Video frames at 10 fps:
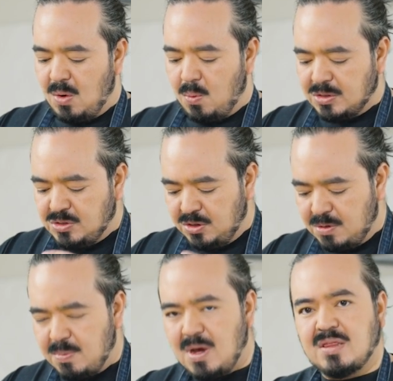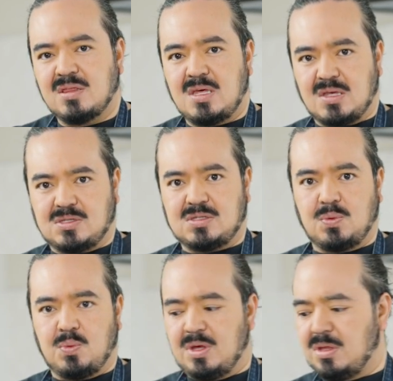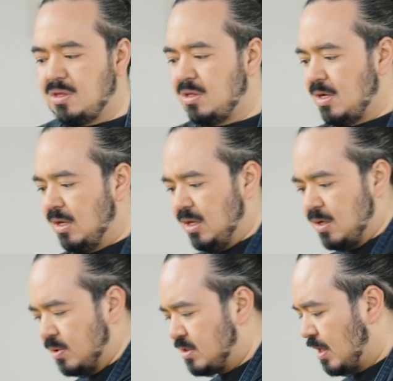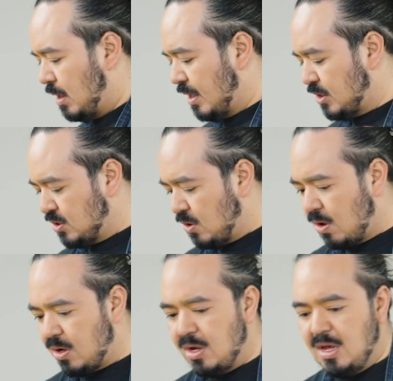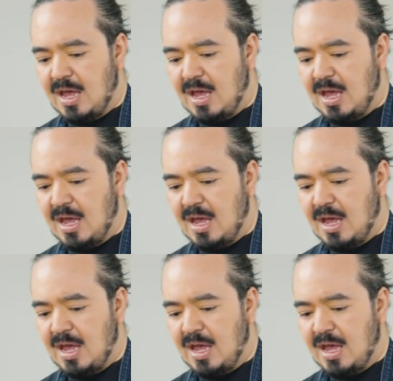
Once you combine this with a liquid, say like stock,